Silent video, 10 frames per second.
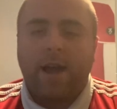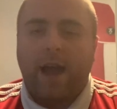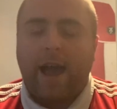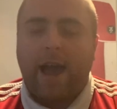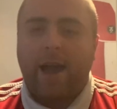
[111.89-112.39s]

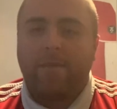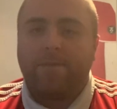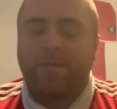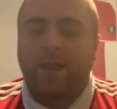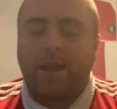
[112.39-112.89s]

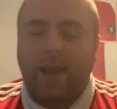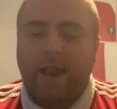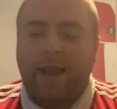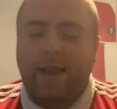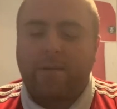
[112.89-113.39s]
Um,
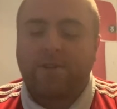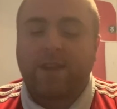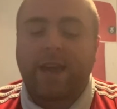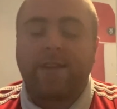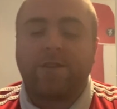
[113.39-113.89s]
that was the
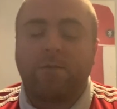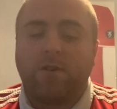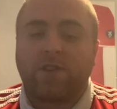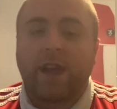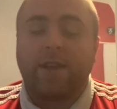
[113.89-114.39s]
key to
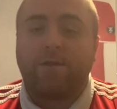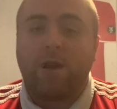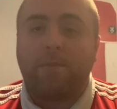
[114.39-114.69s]
us getting the three